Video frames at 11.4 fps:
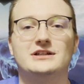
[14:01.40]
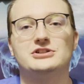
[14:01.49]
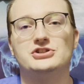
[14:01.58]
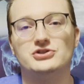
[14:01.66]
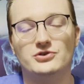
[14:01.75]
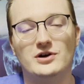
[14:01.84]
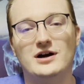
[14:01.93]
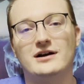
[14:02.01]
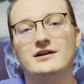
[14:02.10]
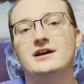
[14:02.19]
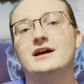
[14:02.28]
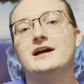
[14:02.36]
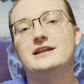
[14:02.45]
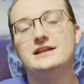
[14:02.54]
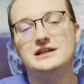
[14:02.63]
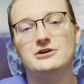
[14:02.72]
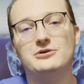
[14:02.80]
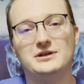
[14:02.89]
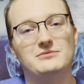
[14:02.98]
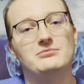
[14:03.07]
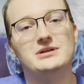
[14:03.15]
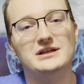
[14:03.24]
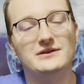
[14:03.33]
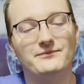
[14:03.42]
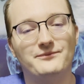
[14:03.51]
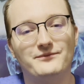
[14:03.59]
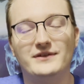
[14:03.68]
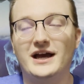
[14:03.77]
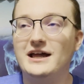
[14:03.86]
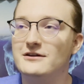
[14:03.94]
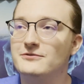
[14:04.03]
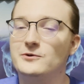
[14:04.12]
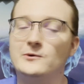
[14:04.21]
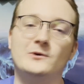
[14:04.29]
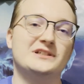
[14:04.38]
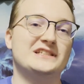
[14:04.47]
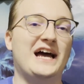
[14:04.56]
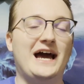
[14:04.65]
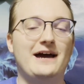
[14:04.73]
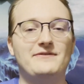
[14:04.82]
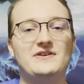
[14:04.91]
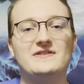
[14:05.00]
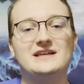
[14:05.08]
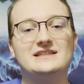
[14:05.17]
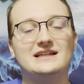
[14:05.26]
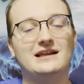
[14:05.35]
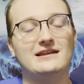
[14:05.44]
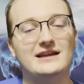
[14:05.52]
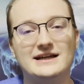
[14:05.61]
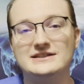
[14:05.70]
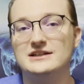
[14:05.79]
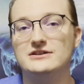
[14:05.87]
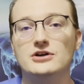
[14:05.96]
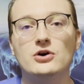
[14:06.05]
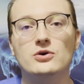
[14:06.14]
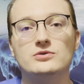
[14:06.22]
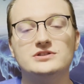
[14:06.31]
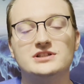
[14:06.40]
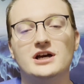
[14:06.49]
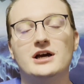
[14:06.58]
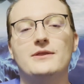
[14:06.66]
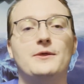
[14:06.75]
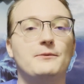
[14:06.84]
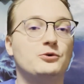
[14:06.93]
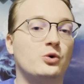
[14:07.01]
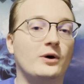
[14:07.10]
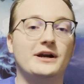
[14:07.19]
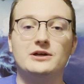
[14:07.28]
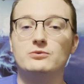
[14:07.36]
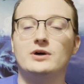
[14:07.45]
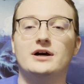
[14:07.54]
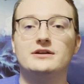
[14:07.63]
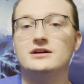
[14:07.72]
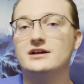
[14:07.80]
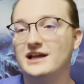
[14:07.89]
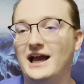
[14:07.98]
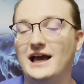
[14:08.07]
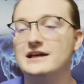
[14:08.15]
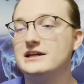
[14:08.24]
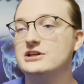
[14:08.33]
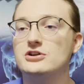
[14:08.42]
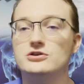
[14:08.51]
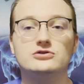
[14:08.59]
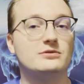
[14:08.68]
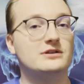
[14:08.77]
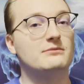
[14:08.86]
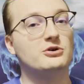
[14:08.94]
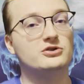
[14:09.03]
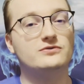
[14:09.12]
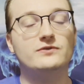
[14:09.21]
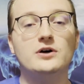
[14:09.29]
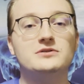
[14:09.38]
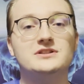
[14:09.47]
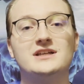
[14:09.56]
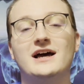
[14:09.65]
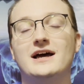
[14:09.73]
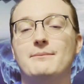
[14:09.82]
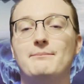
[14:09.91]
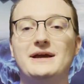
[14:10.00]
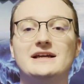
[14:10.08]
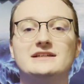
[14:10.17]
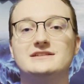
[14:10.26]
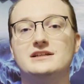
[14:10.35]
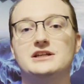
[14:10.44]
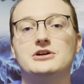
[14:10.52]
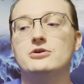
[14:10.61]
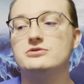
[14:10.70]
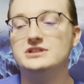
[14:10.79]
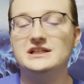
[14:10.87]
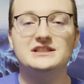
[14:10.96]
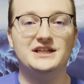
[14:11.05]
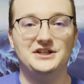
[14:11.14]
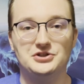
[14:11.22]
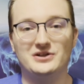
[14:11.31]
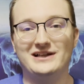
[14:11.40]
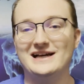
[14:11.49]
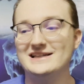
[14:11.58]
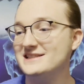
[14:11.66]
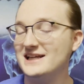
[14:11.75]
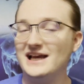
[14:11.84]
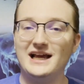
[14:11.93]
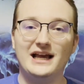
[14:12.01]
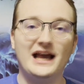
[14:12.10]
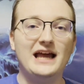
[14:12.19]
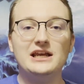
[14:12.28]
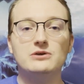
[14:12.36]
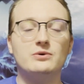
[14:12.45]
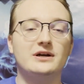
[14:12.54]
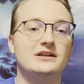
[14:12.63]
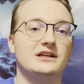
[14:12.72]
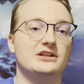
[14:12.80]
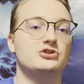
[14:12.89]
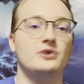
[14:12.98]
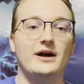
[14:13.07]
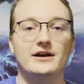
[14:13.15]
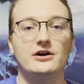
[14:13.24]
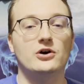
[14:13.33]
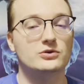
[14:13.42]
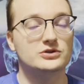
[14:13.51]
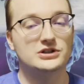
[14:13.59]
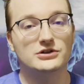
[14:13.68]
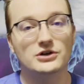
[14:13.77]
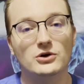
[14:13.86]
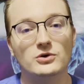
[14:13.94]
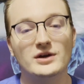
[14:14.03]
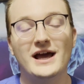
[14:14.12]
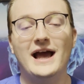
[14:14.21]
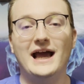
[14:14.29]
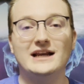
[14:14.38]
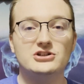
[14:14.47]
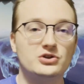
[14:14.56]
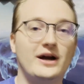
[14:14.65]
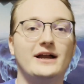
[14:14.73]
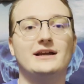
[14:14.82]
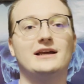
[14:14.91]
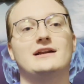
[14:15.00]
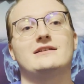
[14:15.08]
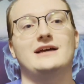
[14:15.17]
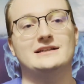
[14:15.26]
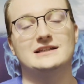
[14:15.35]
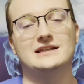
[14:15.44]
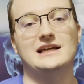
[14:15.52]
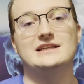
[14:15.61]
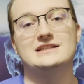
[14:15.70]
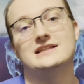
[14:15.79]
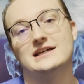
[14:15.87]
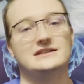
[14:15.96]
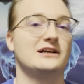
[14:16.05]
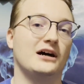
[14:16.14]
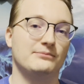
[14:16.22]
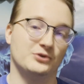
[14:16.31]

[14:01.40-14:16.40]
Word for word: and strong Neo can be. And of course, having these elected nodes, the 21 candidate nodes with the most votes, makes Neo decentralized. Anyone can try to host a node and try to get elected into that top